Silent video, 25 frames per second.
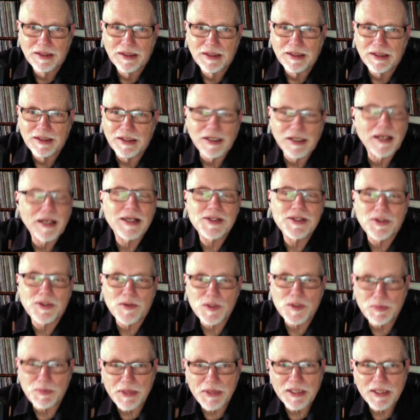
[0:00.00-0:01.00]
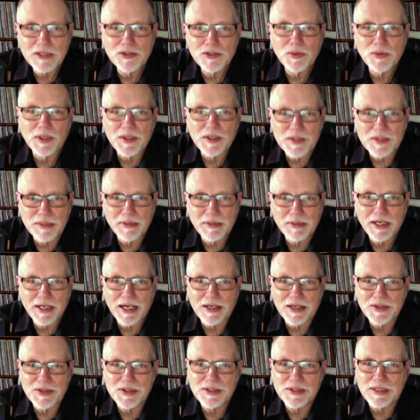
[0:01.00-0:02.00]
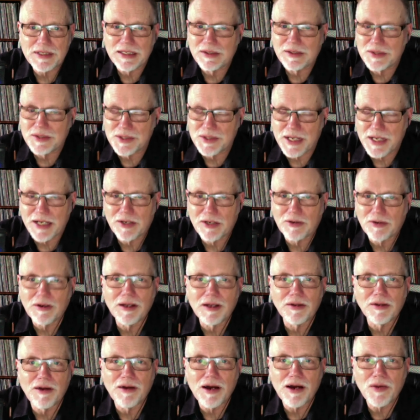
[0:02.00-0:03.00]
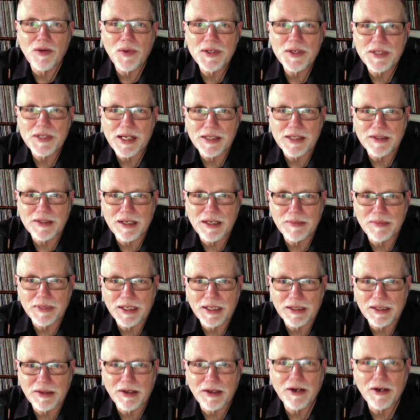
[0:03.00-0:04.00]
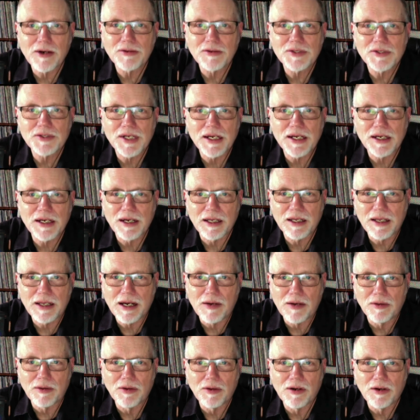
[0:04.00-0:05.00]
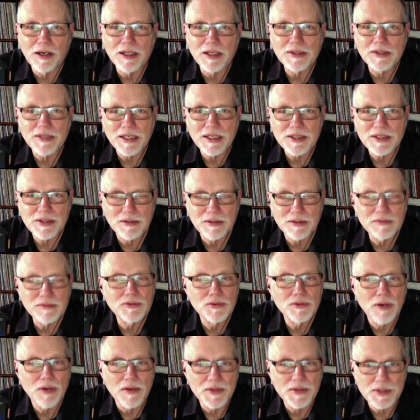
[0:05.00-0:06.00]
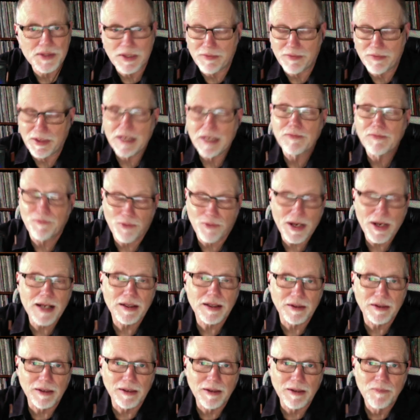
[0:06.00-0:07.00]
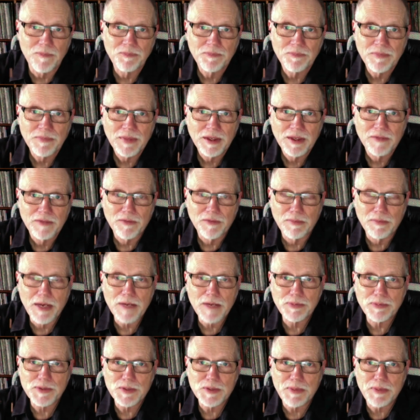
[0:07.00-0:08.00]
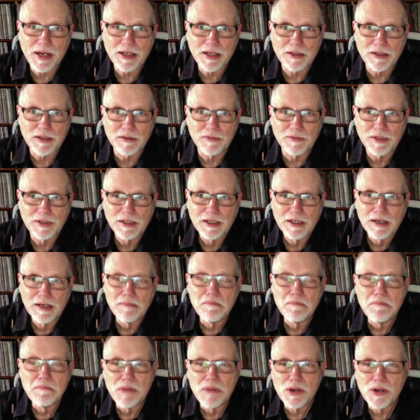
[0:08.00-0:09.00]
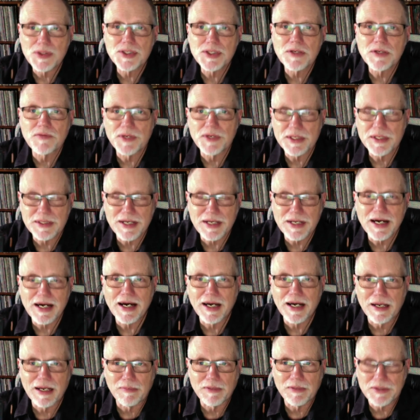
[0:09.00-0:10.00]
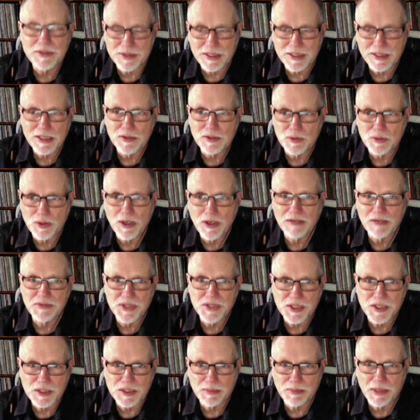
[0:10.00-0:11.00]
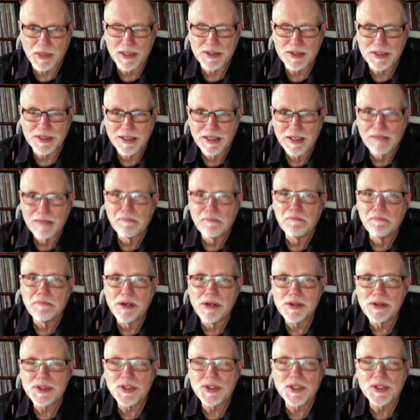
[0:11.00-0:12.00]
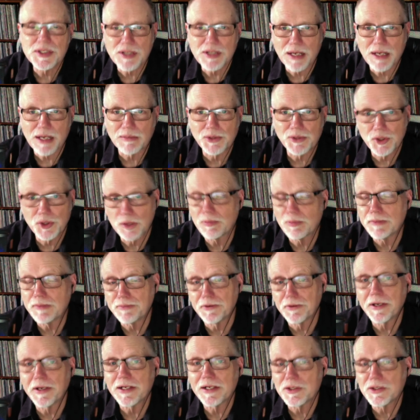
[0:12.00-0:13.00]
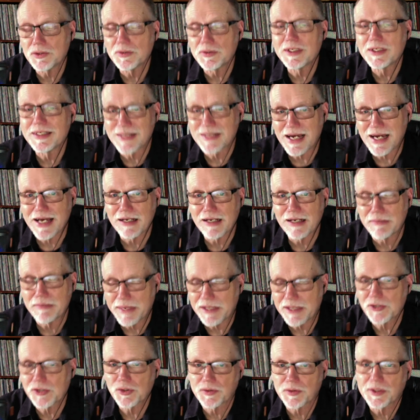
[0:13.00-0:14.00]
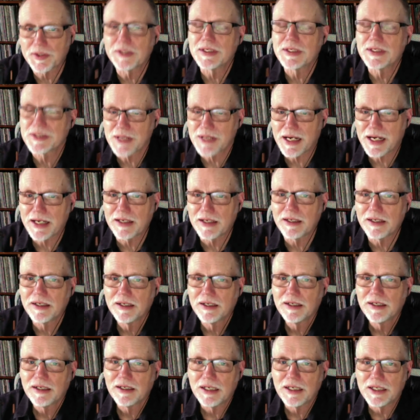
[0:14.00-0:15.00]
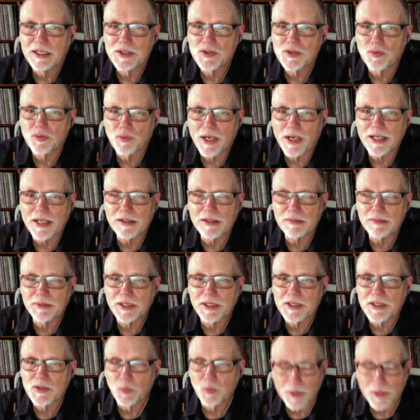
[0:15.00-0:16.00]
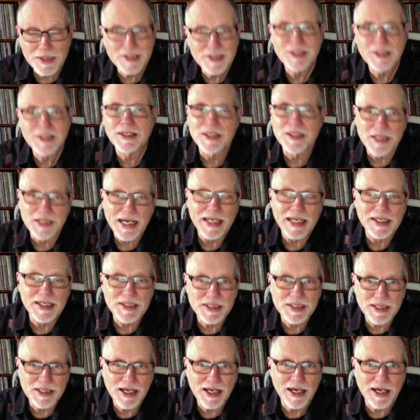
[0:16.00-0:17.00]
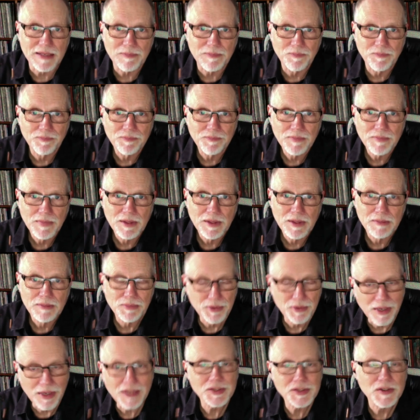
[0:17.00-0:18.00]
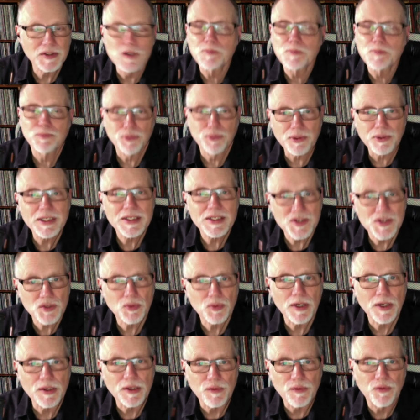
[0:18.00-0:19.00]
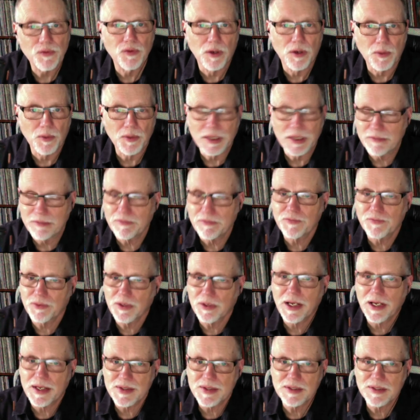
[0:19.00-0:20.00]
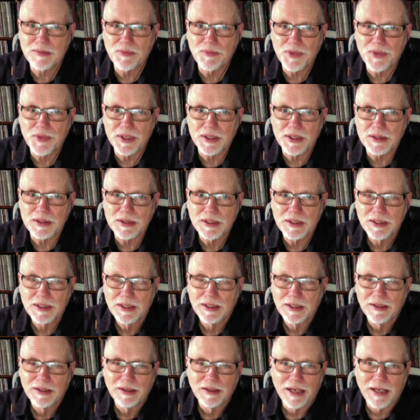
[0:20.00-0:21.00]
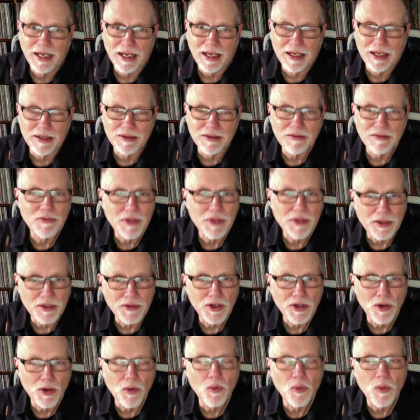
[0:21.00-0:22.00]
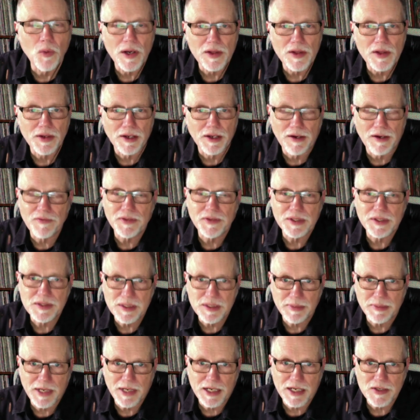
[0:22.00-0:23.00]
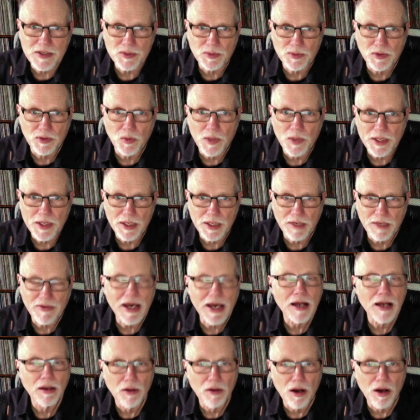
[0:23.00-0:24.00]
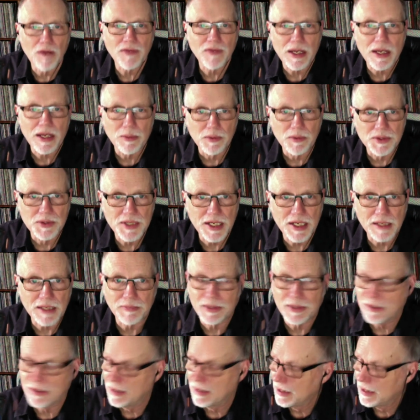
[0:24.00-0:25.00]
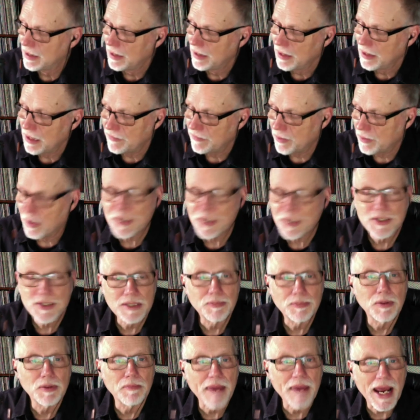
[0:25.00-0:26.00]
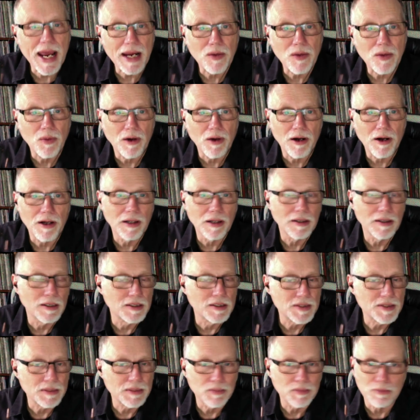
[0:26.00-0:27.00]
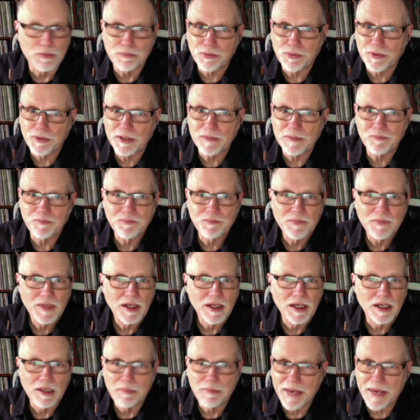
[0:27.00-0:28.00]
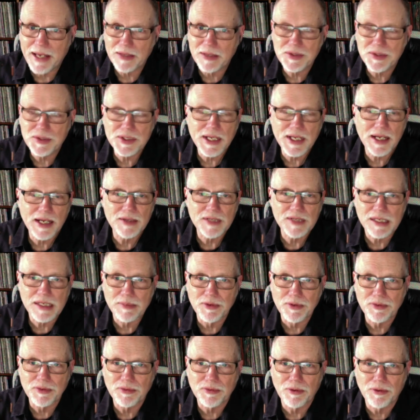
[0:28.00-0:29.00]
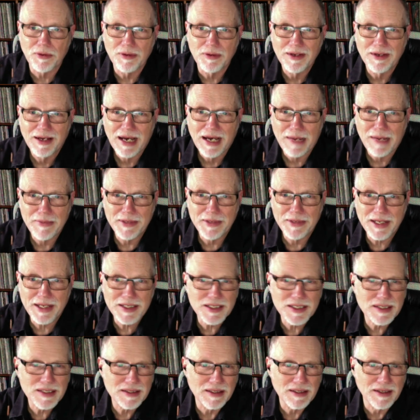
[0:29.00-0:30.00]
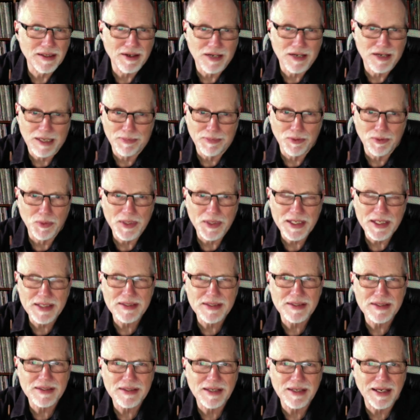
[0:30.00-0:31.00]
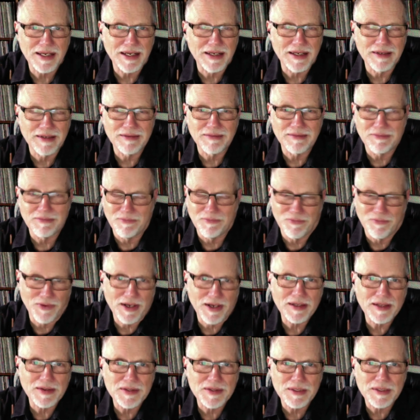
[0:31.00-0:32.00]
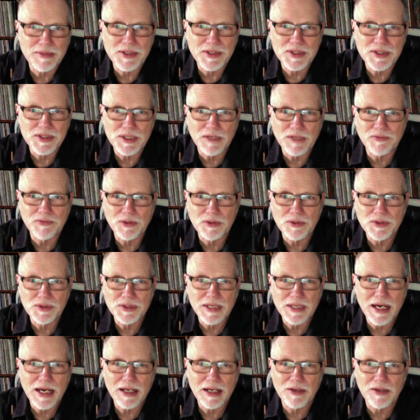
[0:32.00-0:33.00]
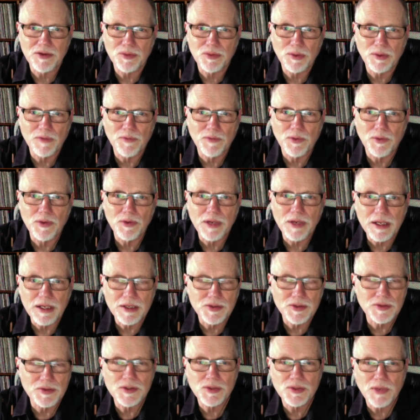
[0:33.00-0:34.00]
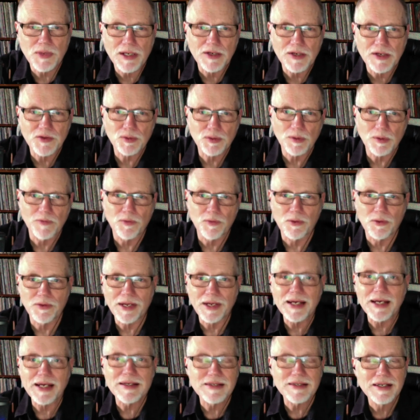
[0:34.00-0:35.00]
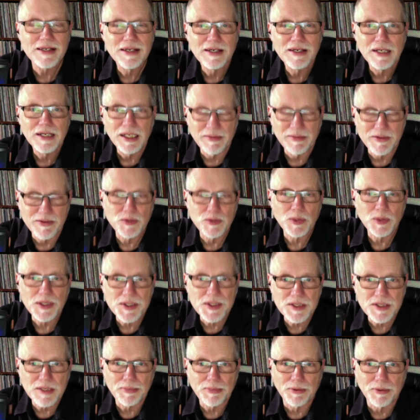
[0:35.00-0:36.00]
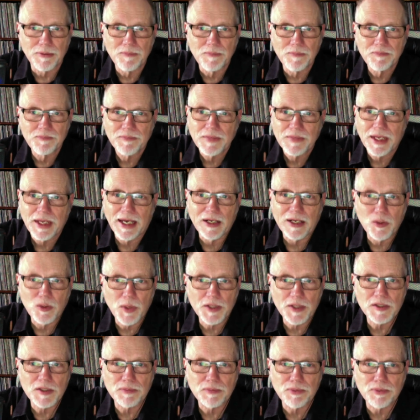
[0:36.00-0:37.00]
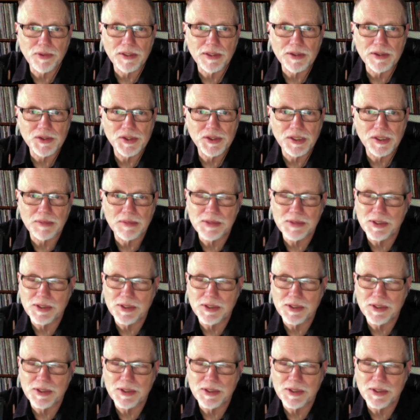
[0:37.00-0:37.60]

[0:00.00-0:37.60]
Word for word: You got to start speaking to an exhibit house and designer a long ways ahead of time to get their take on how long it takes to do all this stuff. and, and frankly, from my perspective, most of the time, let's say you do have six months, most of the time should be put into design and making sure the design is right. Because once the design is set, production is pretty straightforward, even for custom things. And they'll know well enough, the exhibit house will know well enough how long that will take. But if you want a simple back wall, a simple print, a banner stand, table throw. I mean, that's a couple of weeks, and frankly, some of this stuff turns down in three or four days. Turns around in three or four days if it's really simple and quick to print and ship.